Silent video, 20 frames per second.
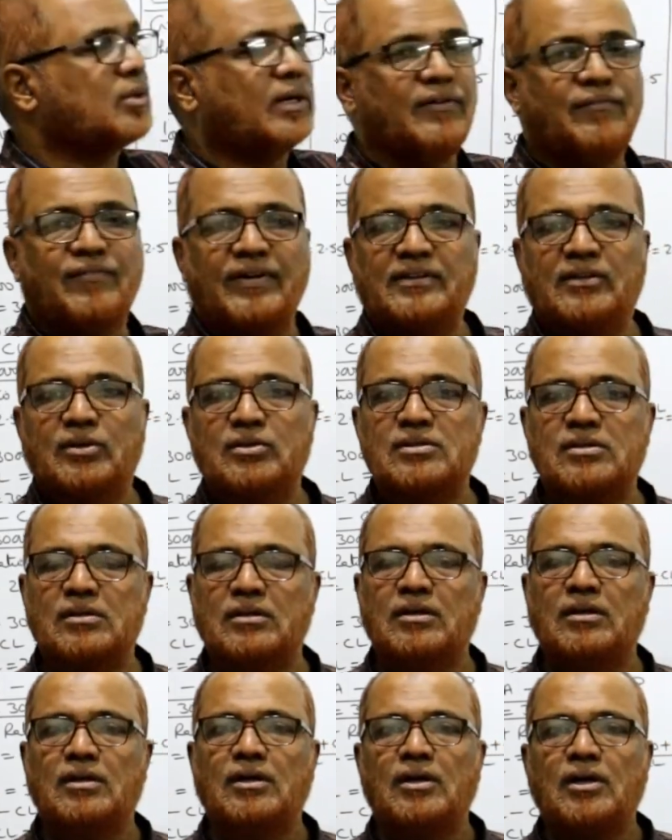25,000.
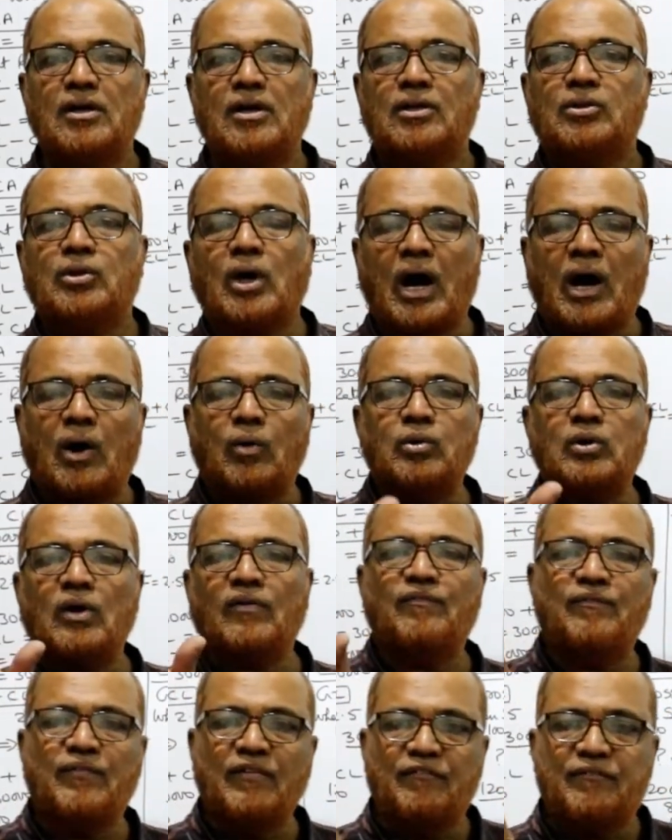So out
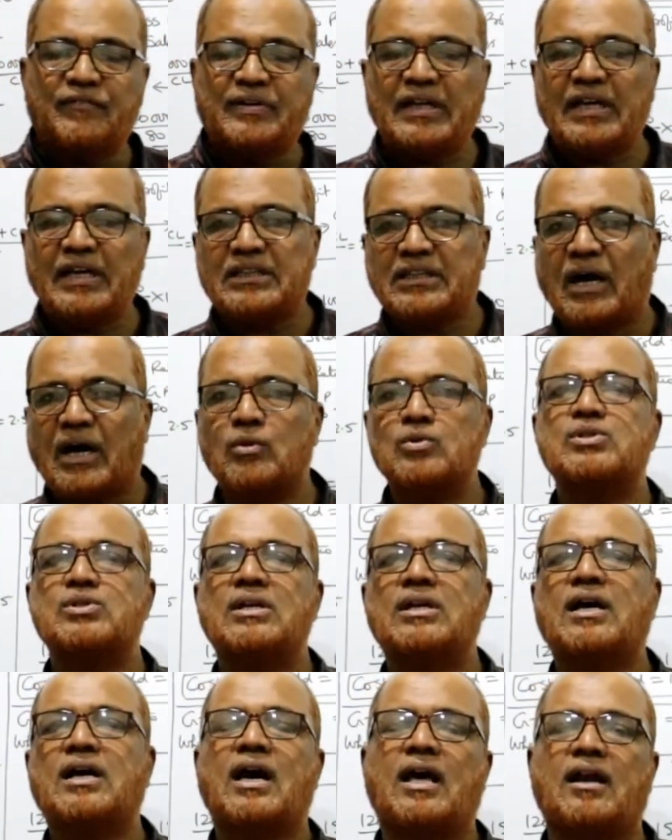of
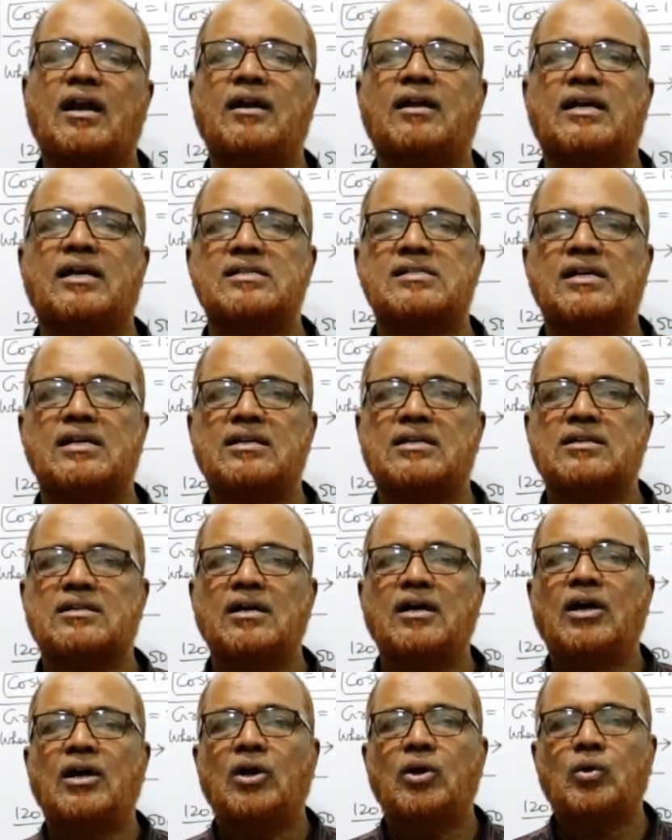50,000 current asset,
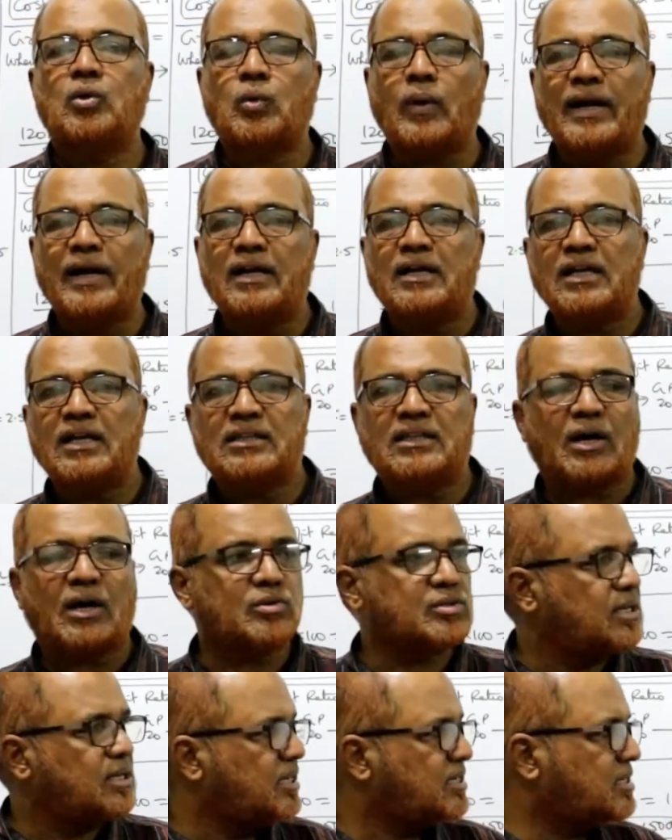
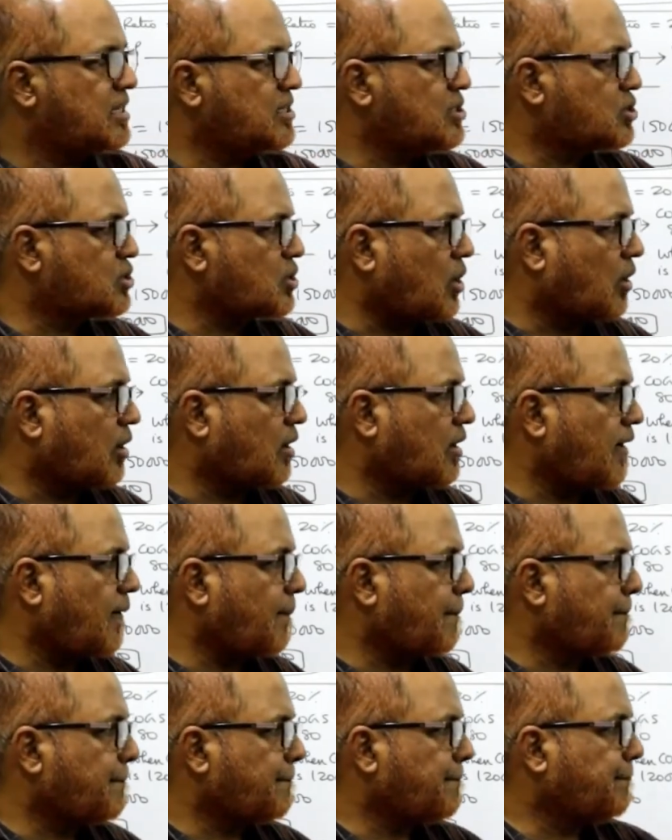20,000 is the stock
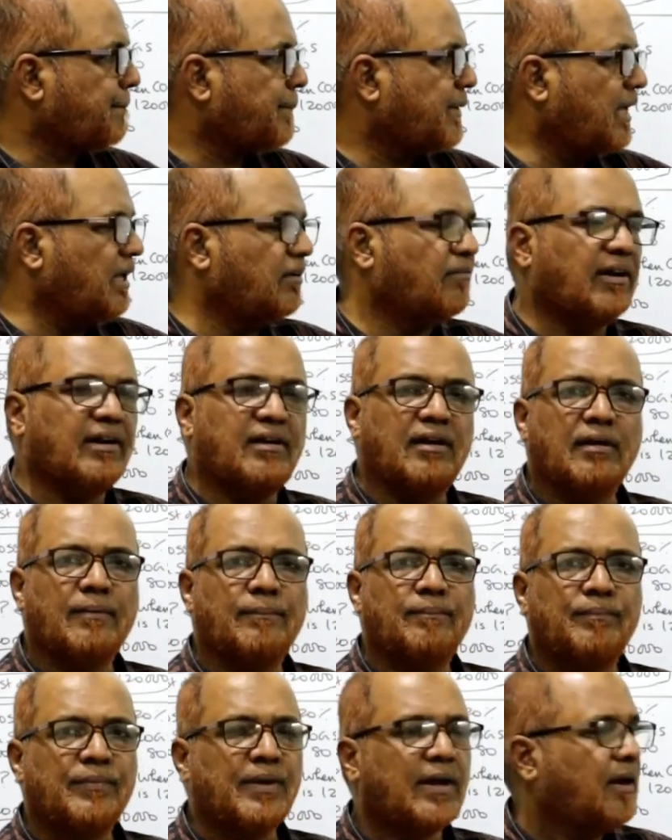inventory
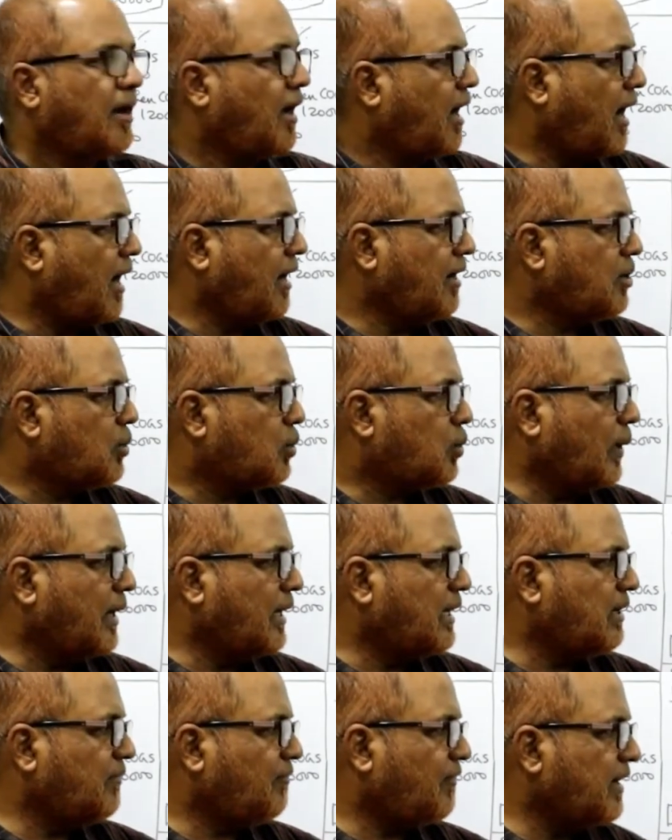and
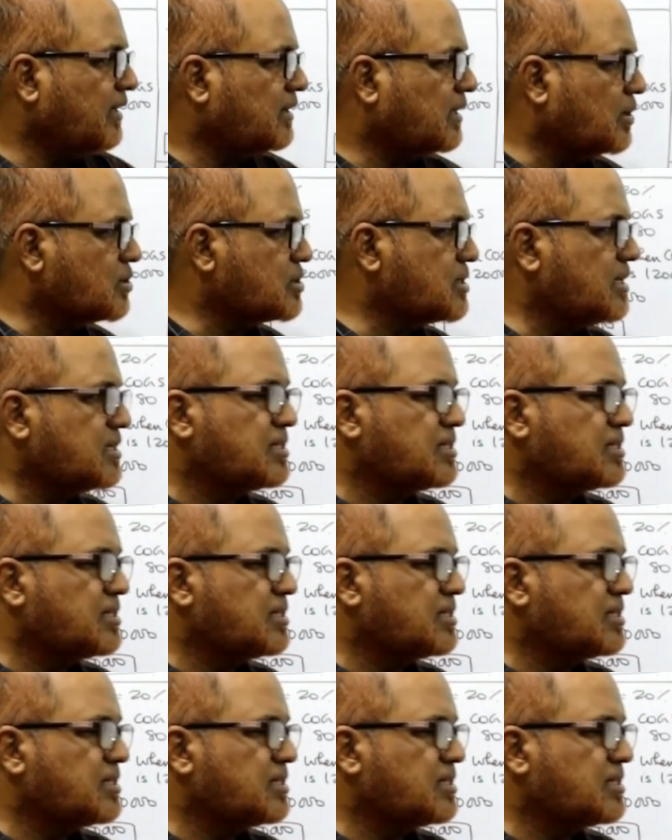25,000